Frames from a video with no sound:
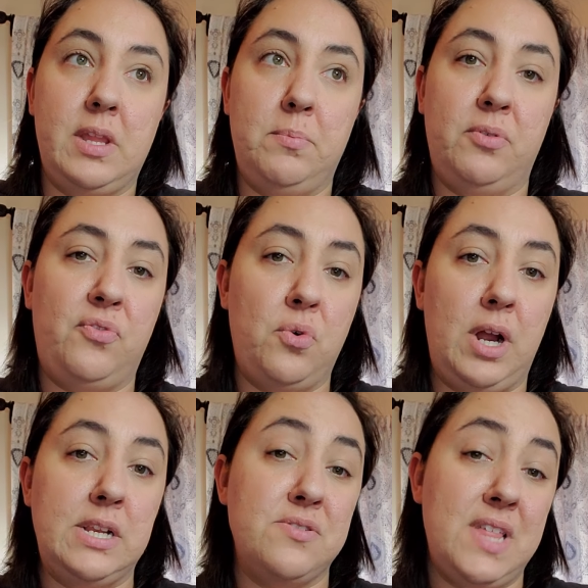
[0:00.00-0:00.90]
Before
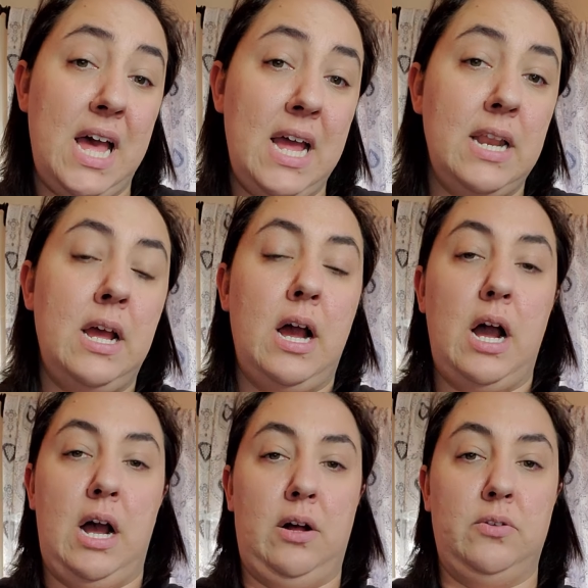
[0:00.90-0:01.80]
I do that,
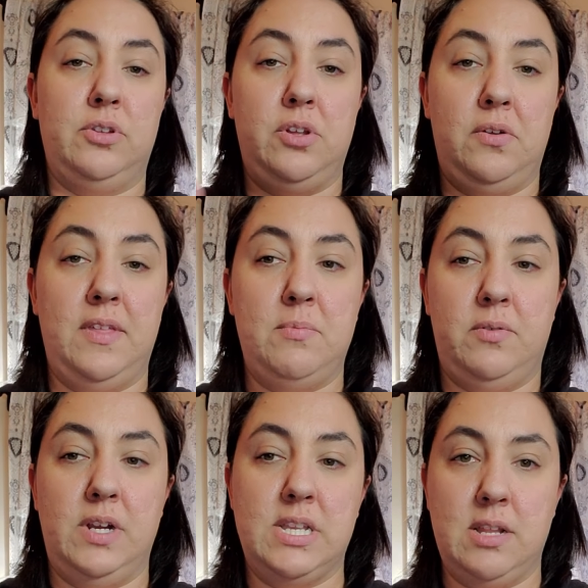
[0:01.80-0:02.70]
I'll soak them and
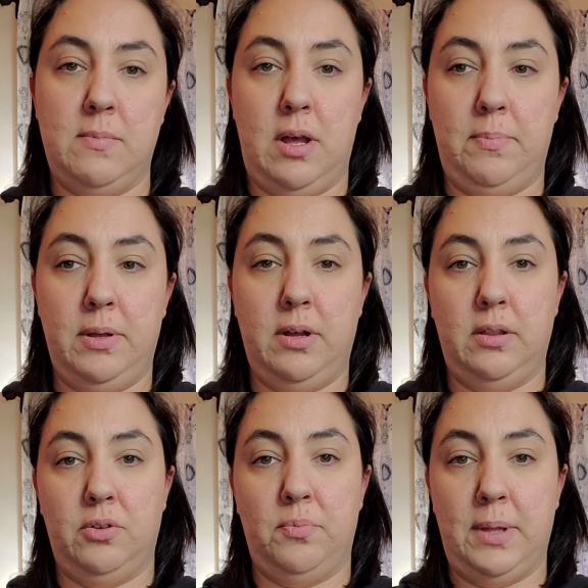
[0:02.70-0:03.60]
rinse them up a
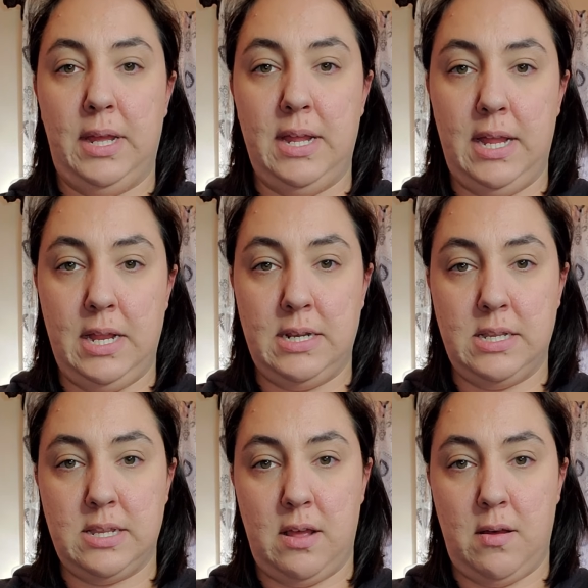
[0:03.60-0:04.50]
little bit in
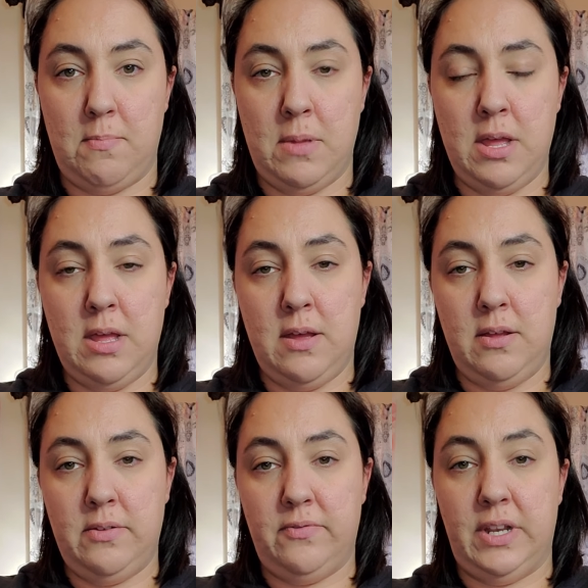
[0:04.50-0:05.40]
some
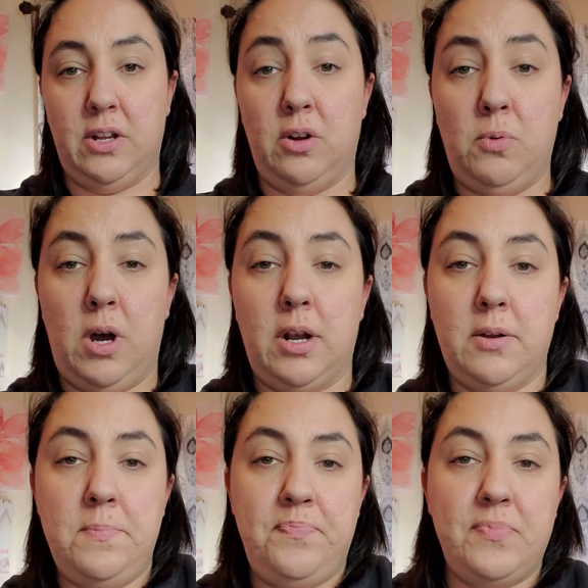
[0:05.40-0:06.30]
vinegar
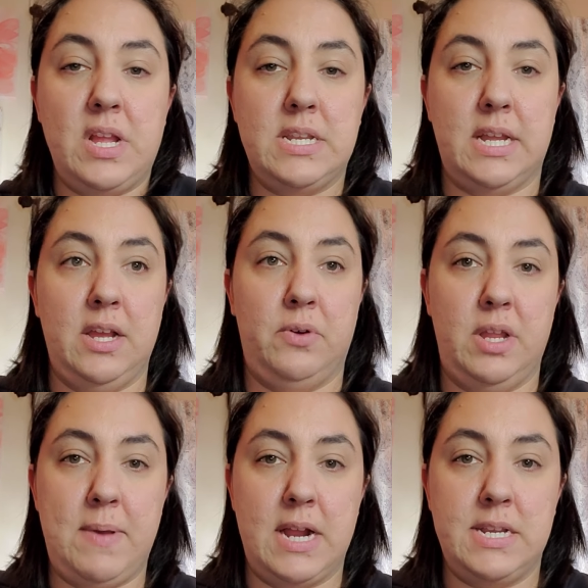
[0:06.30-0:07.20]
water to kill any
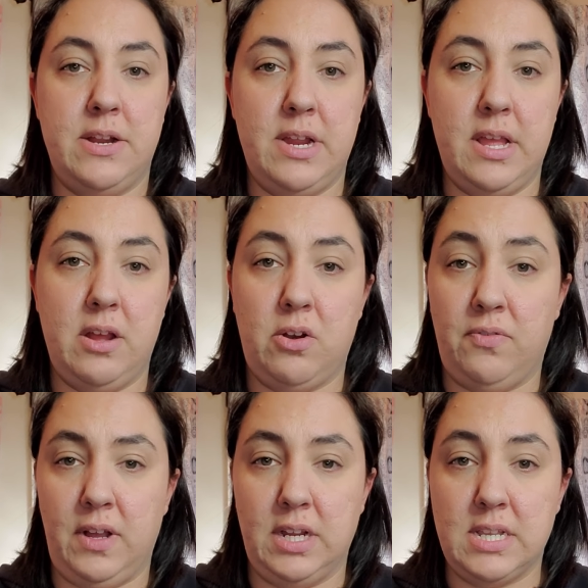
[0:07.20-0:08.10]
bacteria or
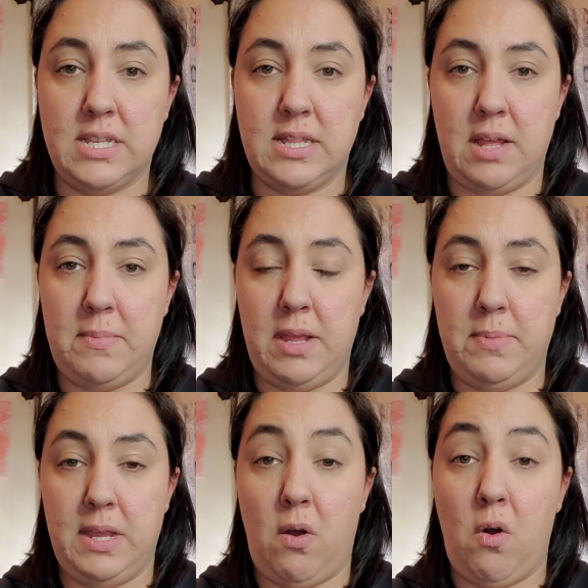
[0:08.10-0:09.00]
fungus that may
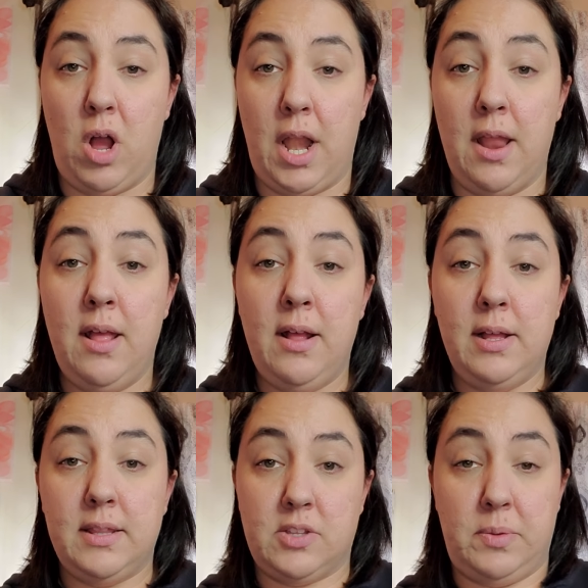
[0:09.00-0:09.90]
be on
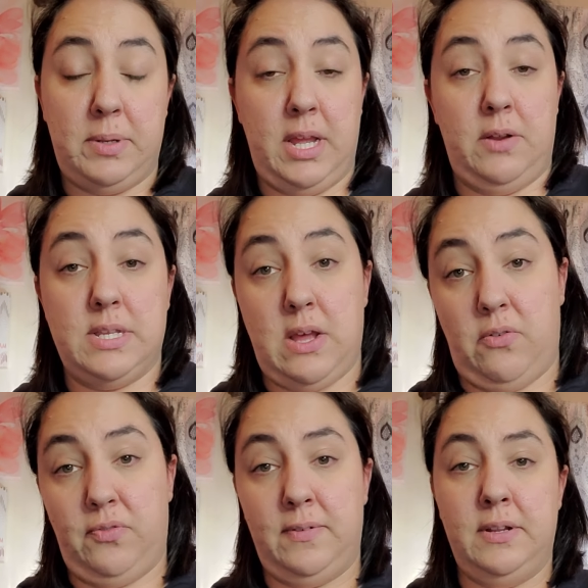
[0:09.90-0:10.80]
the sweet potato itself.